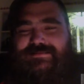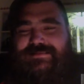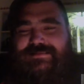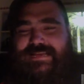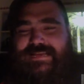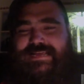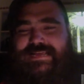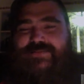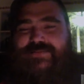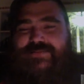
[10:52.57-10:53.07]

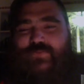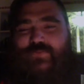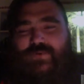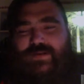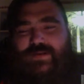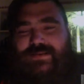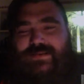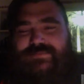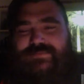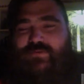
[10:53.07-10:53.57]
and each
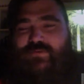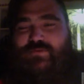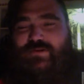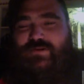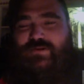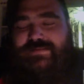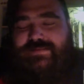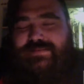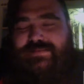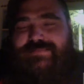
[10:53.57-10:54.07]
one is more
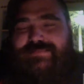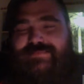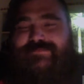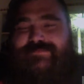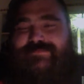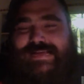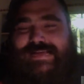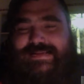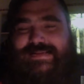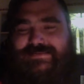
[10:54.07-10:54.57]
fun than the
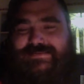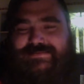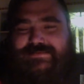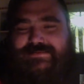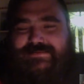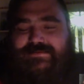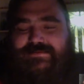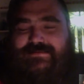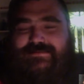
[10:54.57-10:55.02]
last.